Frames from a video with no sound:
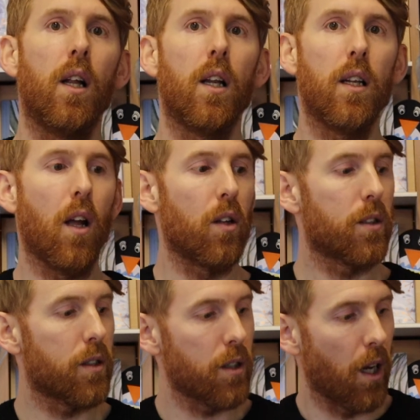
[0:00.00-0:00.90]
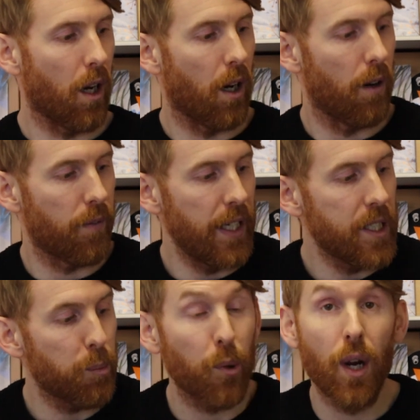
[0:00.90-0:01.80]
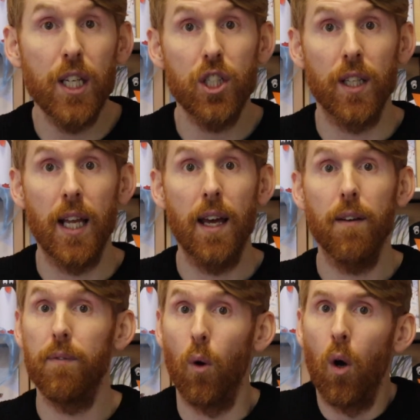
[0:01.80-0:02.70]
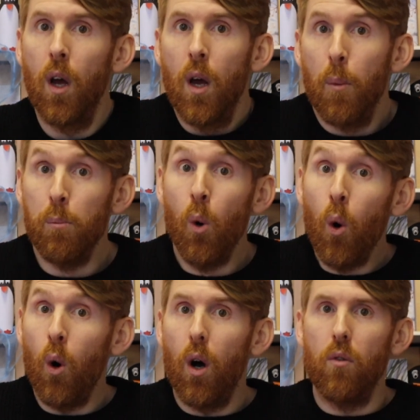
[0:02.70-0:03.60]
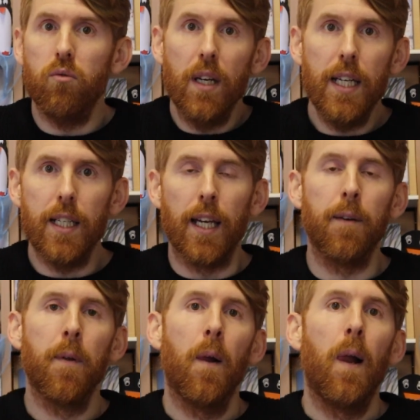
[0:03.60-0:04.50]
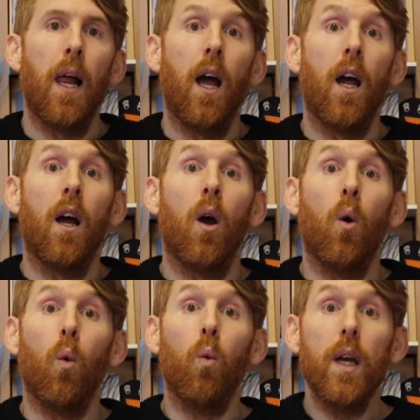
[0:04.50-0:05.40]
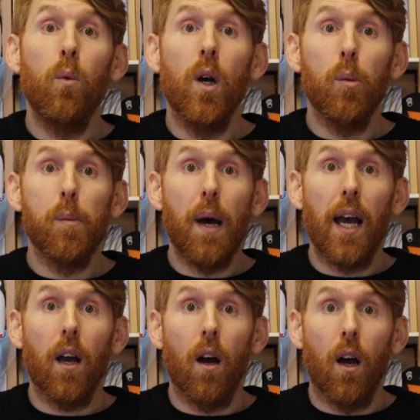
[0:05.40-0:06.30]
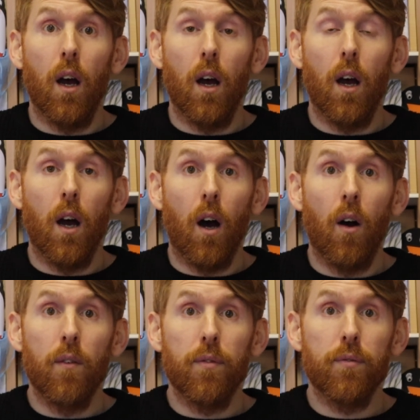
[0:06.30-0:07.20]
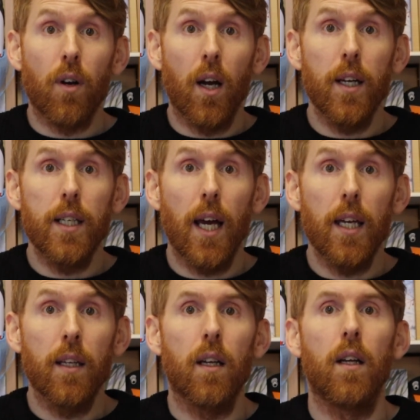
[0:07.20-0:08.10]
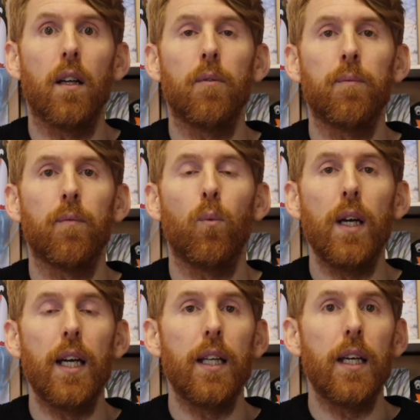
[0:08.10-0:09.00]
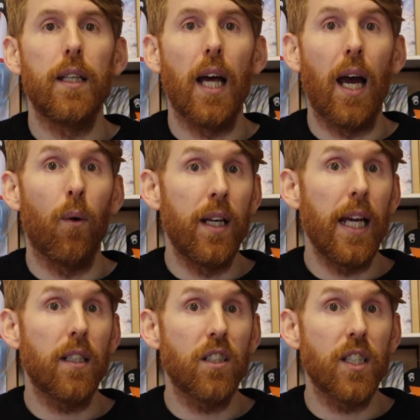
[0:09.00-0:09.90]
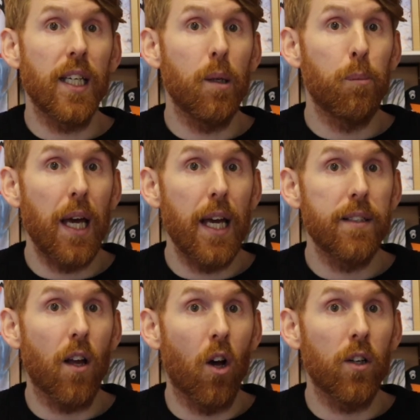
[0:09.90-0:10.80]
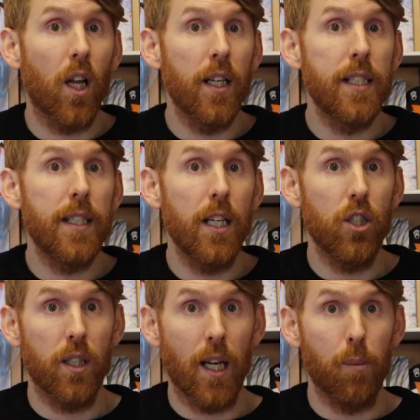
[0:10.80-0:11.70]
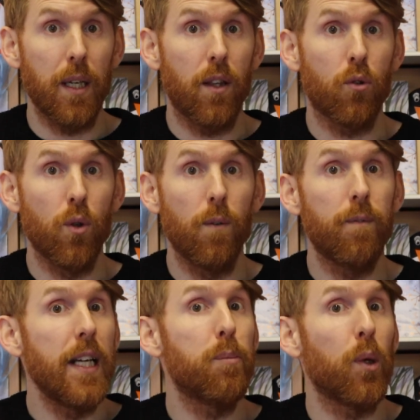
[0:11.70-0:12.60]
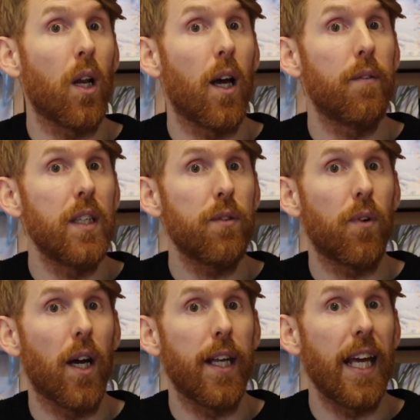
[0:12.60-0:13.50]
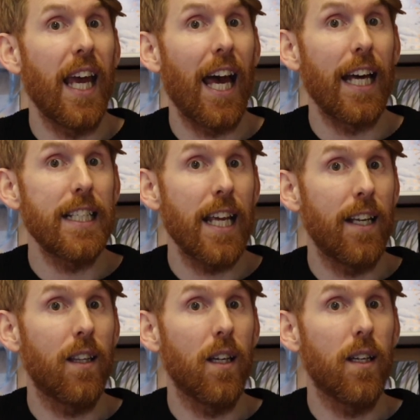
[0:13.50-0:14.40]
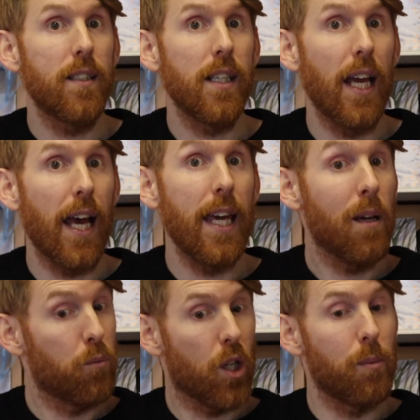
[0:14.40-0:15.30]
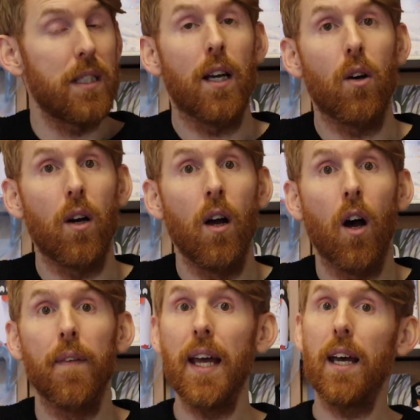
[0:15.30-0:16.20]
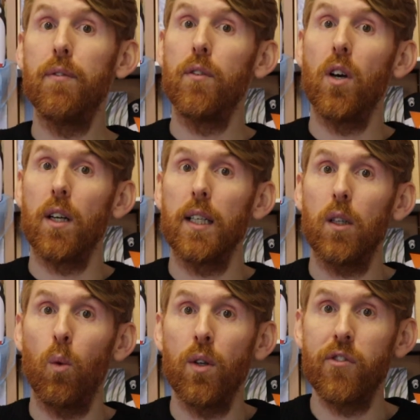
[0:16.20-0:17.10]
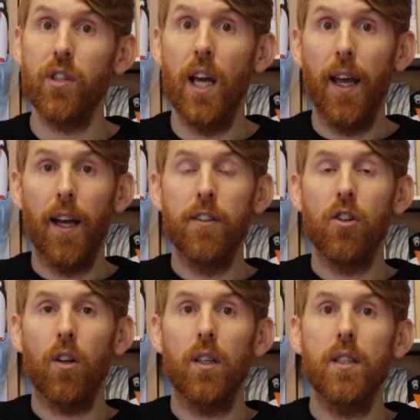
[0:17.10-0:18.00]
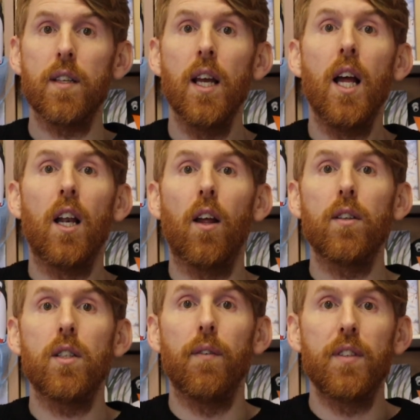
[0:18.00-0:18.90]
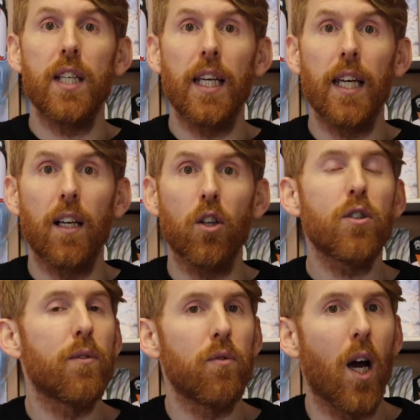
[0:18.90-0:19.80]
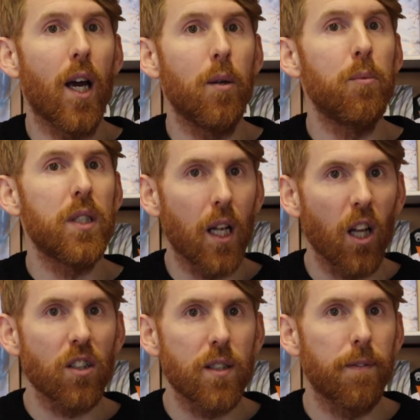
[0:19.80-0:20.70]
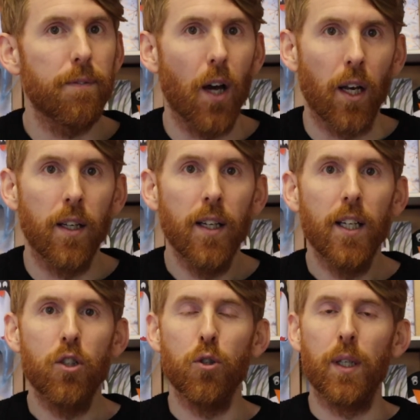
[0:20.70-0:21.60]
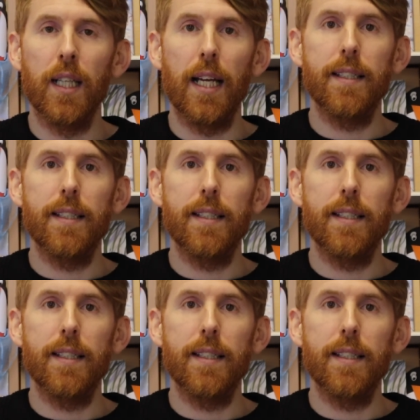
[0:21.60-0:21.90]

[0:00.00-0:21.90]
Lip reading: lots of inspiration there for more reading. We will be back on Friday with our next Singing Bears online session. That'll be through Facebook Live this Friday at 10:30 a.m. Don't miss out on that if you've got little ones and toddlers. Lots of singing, lots of rhymes, lots of fun during that